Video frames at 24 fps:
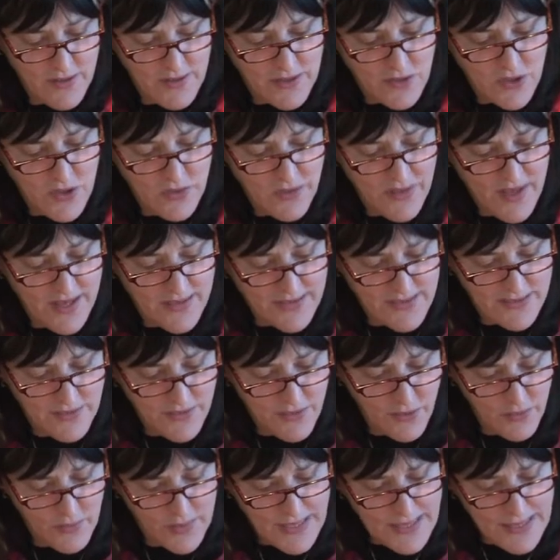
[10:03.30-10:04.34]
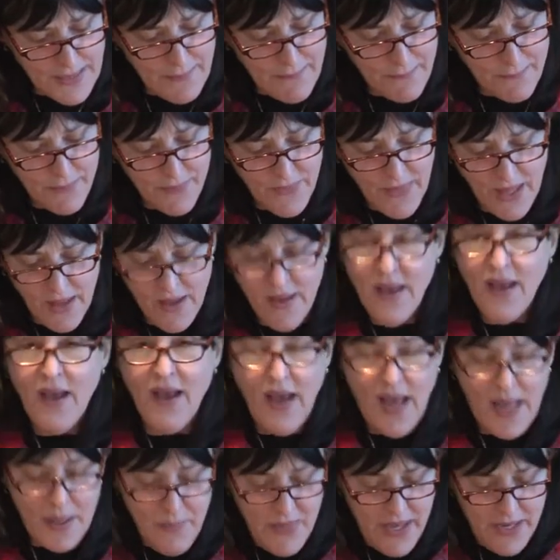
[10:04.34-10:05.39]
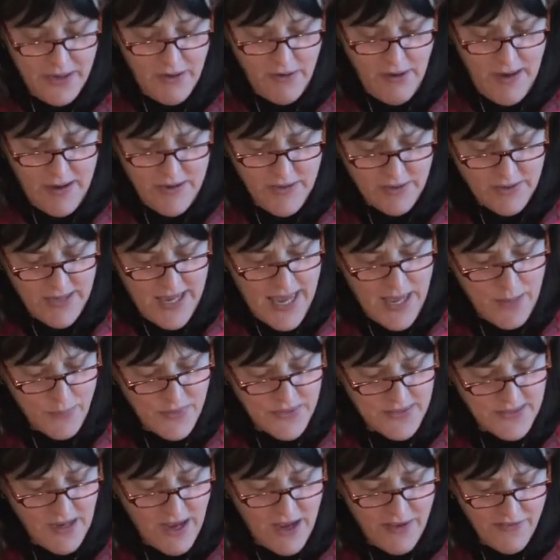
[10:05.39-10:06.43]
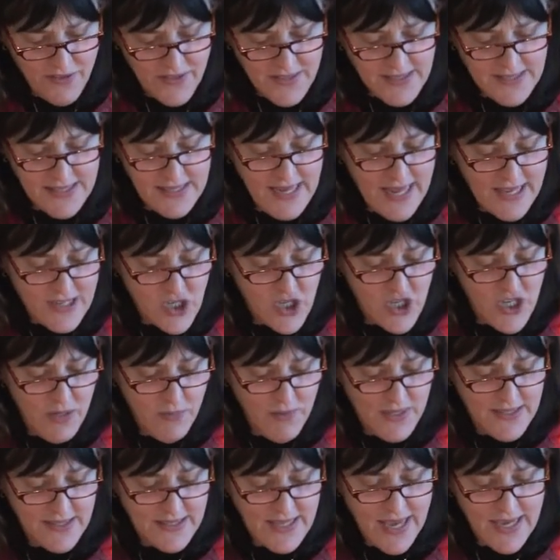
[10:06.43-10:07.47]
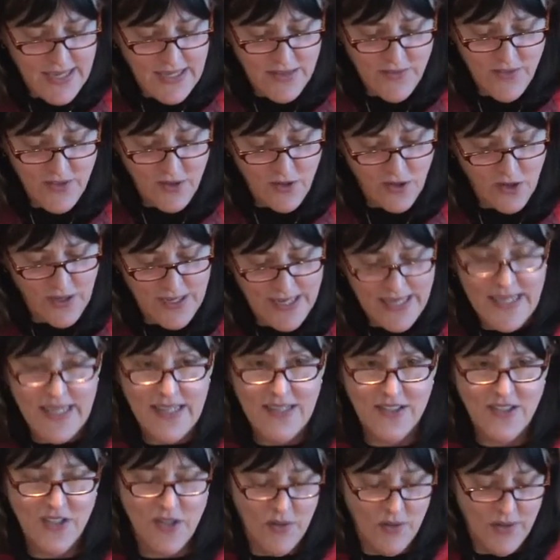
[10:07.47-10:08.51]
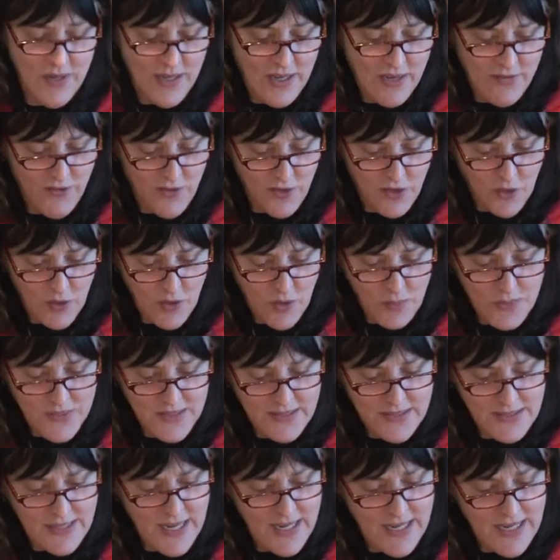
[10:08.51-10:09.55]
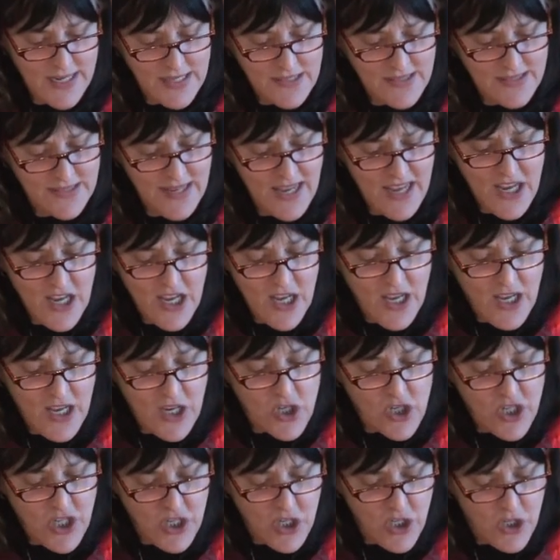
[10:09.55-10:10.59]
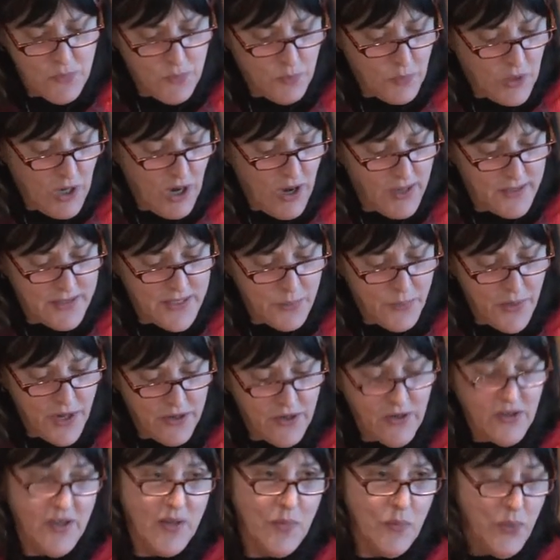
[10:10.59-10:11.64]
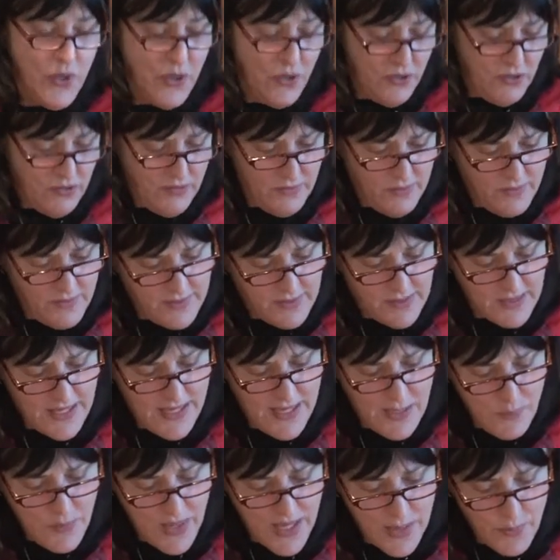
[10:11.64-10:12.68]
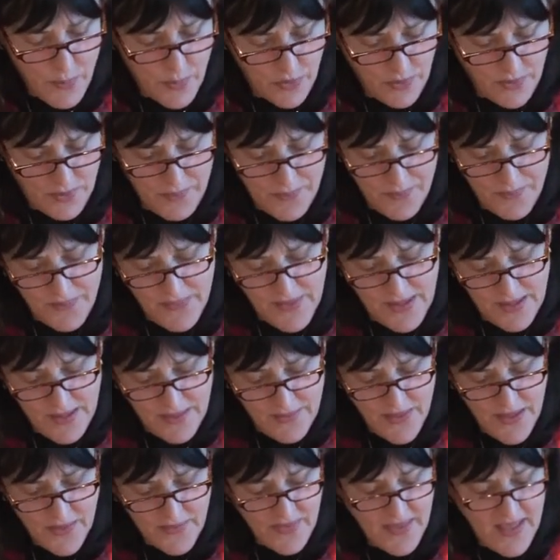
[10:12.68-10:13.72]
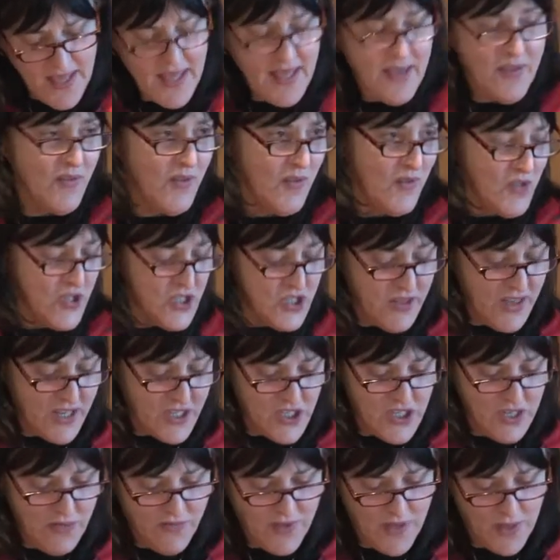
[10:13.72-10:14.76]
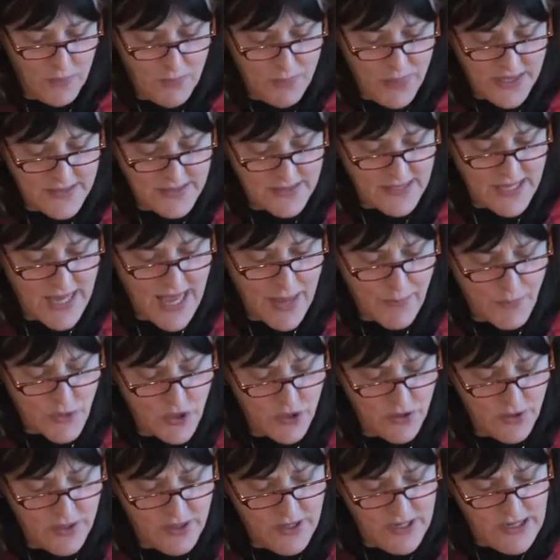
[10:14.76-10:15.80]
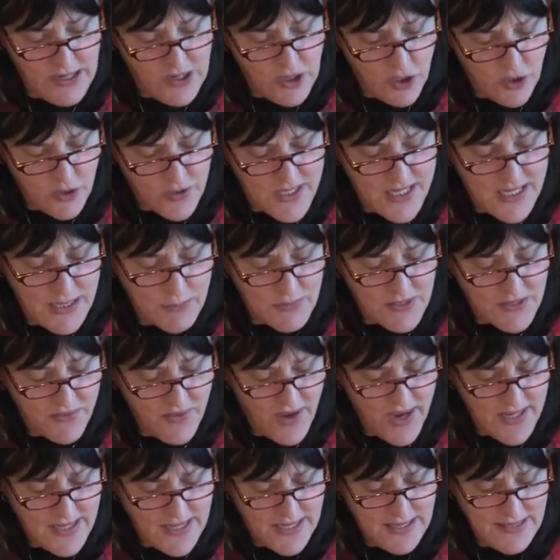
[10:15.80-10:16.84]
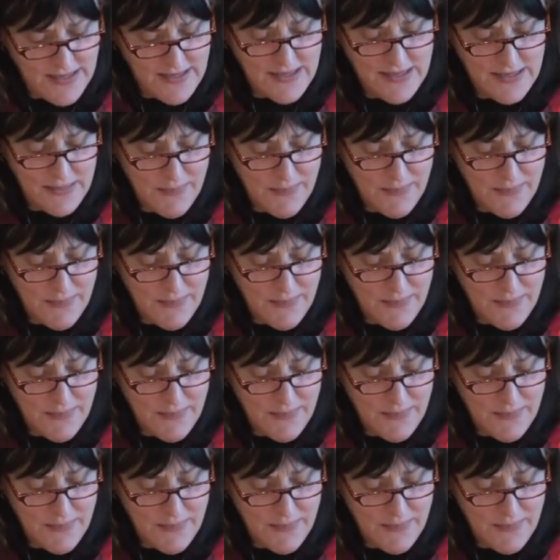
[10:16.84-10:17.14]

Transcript: in 2003. I met her at her campus office, and as she recited the early history of her group's studies, she called up on her computer the key paper that, they, that she felt best captured her team's findings.